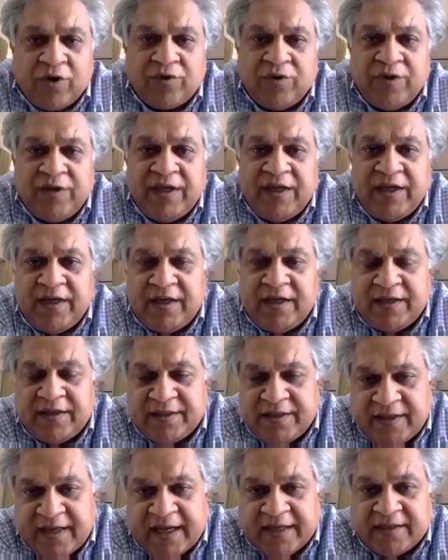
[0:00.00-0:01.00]
to the
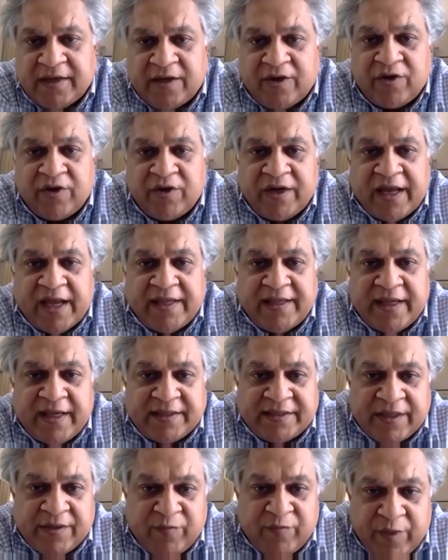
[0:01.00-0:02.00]
international
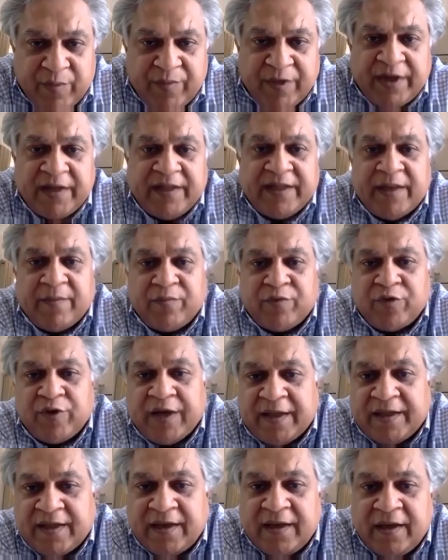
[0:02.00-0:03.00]
organization. We bring them
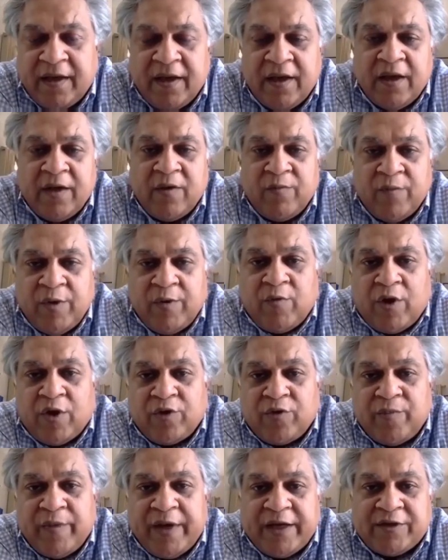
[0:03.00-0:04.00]
together. We
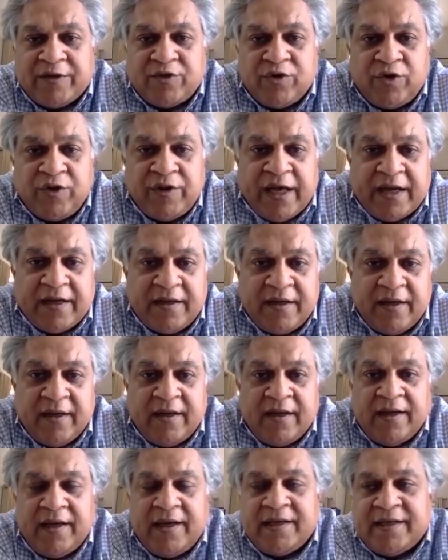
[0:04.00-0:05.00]
want to make sure that
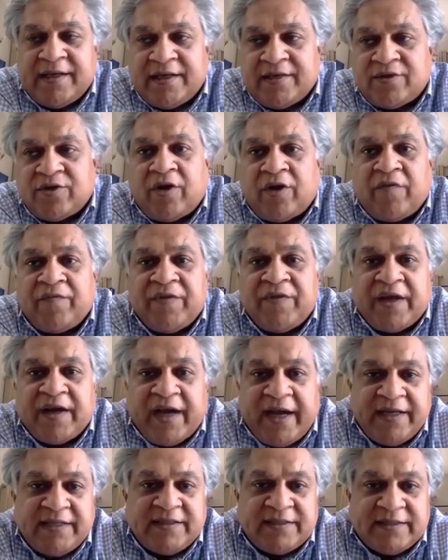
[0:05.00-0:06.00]
it is of the
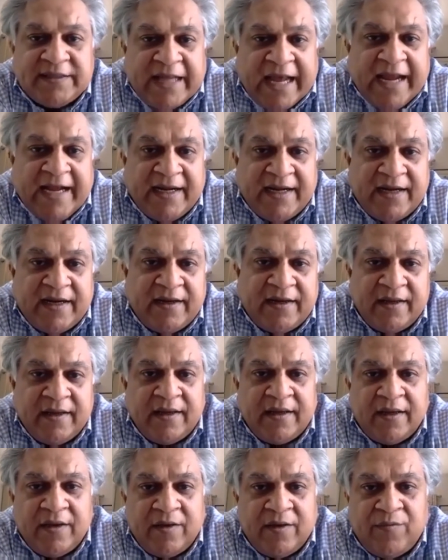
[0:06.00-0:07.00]
right standard.
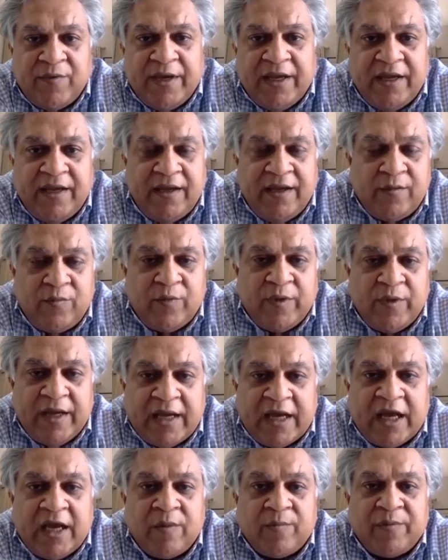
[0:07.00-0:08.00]
We
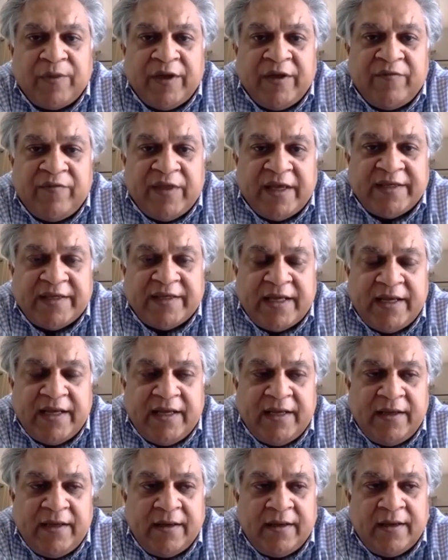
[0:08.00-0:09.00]
help if there's
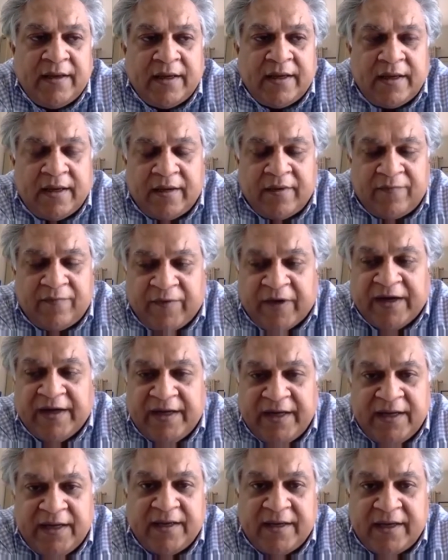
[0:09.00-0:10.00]
any
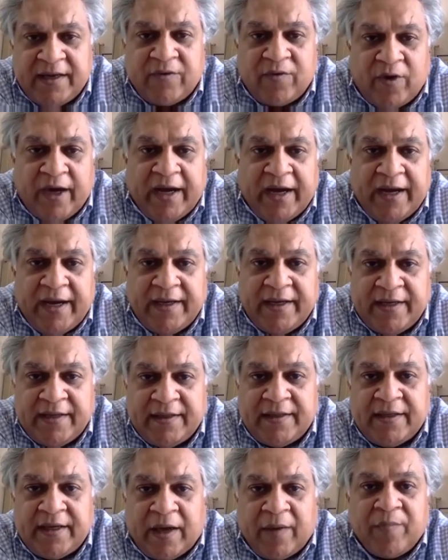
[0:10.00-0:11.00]
funding required
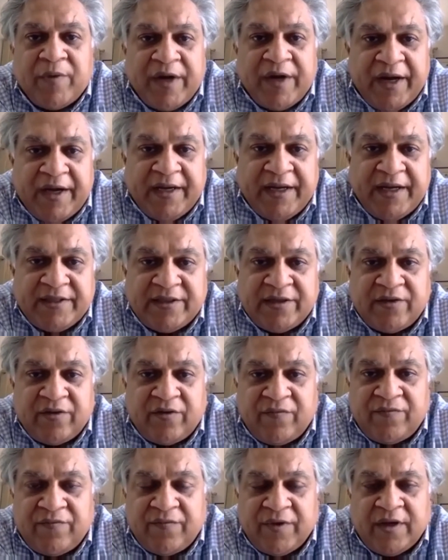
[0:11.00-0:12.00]
in upgradation
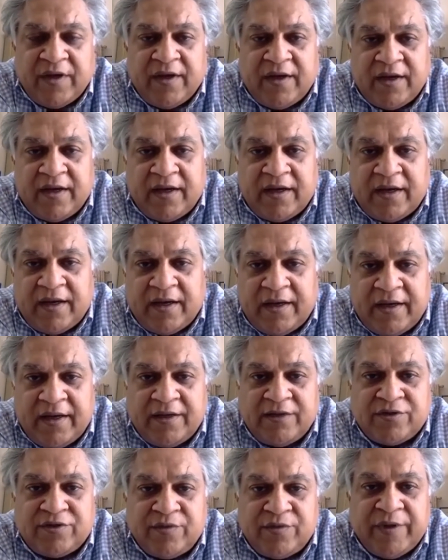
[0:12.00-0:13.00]
of
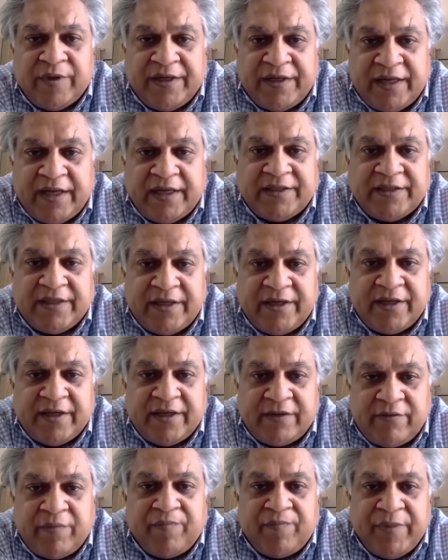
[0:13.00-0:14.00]
instrumentation
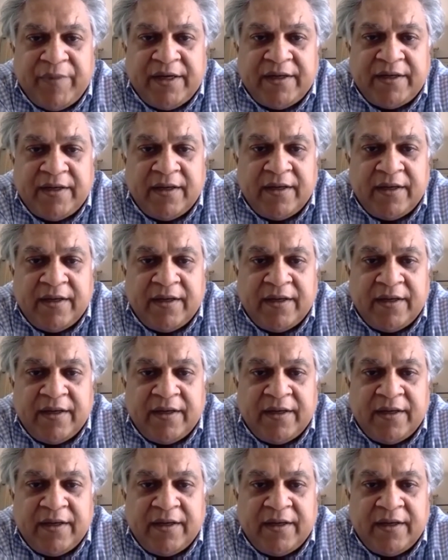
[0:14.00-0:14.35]
equipment.